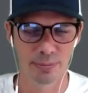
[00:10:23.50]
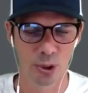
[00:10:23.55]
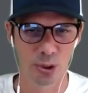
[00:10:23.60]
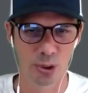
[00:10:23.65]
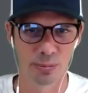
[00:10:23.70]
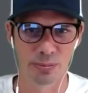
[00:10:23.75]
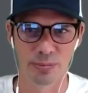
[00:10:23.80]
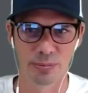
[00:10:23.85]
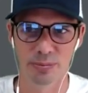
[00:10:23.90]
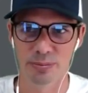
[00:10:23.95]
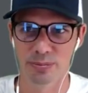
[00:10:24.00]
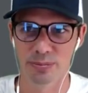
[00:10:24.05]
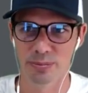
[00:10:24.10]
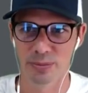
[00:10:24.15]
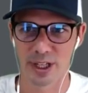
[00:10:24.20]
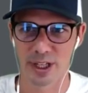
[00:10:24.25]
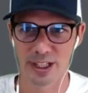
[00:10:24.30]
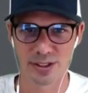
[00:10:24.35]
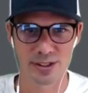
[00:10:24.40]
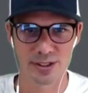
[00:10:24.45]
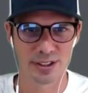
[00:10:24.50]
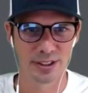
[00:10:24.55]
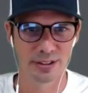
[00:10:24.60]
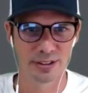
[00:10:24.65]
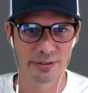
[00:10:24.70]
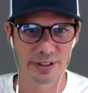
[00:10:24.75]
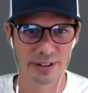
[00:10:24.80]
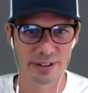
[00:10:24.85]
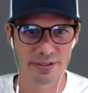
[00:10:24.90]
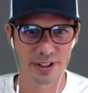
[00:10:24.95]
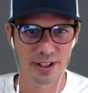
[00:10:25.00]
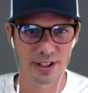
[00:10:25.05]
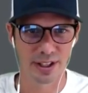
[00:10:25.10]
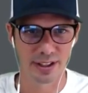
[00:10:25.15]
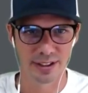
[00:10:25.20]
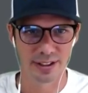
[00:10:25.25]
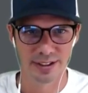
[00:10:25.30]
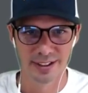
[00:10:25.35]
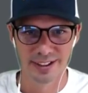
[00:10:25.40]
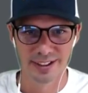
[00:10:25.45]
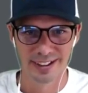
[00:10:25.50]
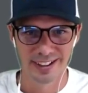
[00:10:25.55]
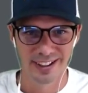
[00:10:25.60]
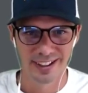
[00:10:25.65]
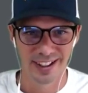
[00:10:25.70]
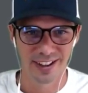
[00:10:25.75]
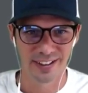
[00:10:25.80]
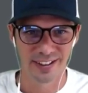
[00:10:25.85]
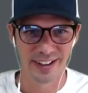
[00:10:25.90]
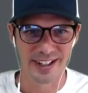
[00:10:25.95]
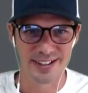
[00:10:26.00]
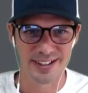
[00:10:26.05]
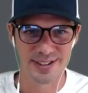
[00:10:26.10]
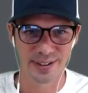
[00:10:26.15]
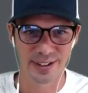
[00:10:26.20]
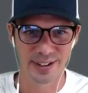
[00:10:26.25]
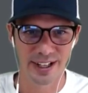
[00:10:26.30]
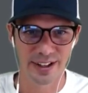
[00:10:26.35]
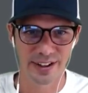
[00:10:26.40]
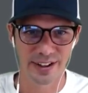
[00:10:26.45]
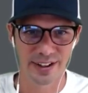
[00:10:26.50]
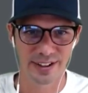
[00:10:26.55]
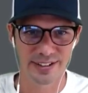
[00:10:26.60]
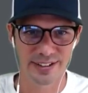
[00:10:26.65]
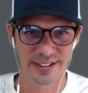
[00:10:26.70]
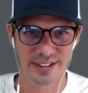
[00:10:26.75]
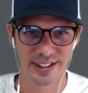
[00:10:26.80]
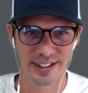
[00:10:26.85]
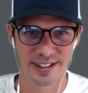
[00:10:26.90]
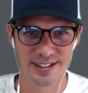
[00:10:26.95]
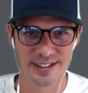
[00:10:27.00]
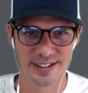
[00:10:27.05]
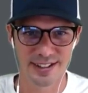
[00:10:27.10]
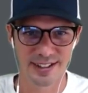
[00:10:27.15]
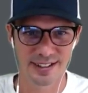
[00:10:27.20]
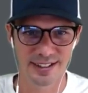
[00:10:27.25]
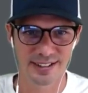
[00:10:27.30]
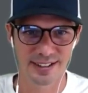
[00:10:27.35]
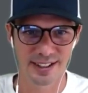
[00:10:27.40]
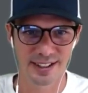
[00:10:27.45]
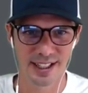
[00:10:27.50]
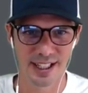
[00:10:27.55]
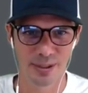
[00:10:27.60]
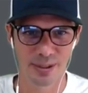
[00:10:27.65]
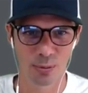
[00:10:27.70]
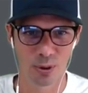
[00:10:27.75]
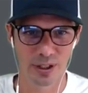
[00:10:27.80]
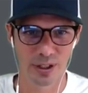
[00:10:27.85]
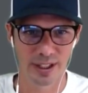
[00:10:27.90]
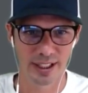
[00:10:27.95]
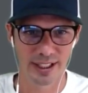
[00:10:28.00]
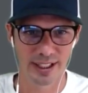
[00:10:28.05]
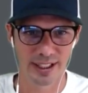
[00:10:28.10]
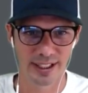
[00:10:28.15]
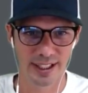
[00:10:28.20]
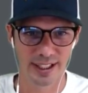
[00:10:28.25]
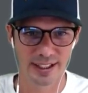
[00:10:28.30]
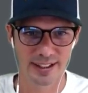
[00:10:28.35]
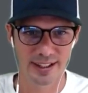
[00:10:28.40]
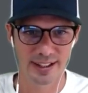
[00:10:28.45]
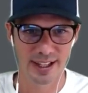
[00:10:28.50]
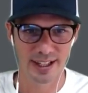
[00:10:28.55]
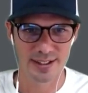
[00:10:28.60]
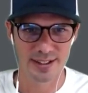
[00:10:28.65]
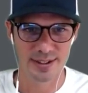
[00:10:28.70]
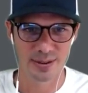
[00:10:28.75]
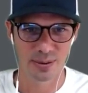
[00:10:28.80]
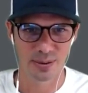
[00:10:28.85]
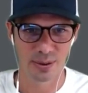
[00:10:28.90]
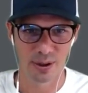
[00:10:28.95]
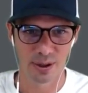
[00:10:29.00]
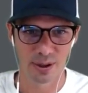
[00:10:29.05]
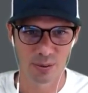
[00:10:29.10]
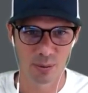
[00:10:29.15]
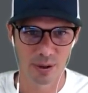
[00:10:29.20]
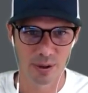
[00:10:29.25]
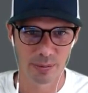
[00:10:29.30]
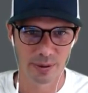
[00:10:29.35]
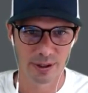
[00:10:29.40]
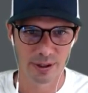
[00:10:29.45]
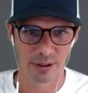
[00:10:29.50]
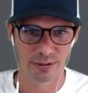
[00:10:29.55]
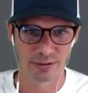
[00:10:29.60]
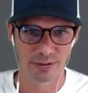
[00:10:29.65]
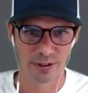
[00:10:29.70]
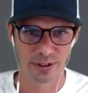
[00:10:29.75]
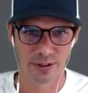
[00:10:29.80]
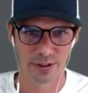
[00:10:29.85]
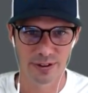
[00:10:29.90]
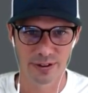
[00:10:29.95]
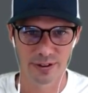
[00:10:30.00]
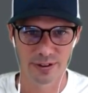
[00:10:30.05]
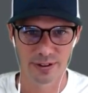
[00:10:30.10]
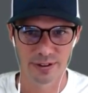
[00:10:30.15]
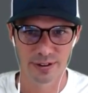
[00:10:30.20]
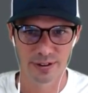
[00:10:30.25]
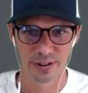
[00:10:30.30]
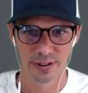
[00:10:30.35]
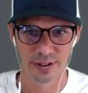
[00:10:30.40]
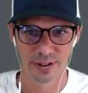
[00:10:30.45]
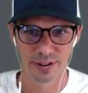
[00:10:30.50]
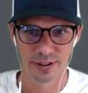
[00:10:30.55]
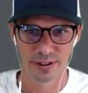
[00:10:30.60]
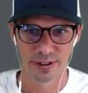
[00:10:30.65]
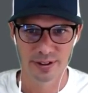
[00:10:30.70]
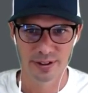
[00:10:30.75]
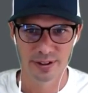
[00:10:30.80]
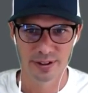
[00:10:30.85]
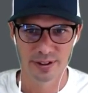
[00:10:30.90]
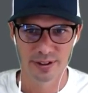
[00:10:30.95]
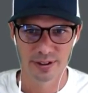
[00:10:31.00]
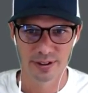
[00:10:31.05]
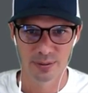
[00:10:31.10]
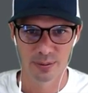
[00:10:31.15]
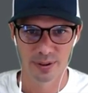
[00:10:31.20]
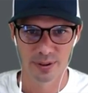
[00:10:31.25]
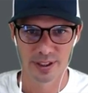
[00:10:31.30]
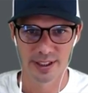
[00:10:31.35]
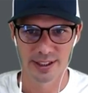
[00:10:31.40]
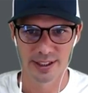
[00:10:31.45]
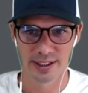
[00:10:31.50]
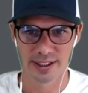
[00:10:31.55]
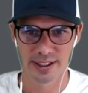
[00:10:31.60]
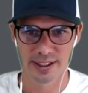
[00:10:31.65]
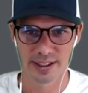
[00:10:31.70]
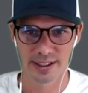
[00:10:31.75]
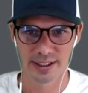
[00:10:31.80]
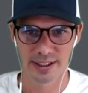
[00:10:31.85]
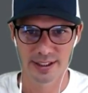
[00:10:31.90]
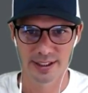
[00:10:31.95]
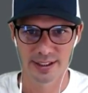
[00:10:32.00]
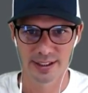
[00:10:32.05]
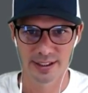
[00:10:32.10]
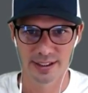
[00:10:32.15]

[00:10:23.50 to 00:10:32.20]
Boom. Actually didn't even have to cut. All right, so now that it can see the CNAME, we're going to connect that to our webinar funnel. We're going to hit link.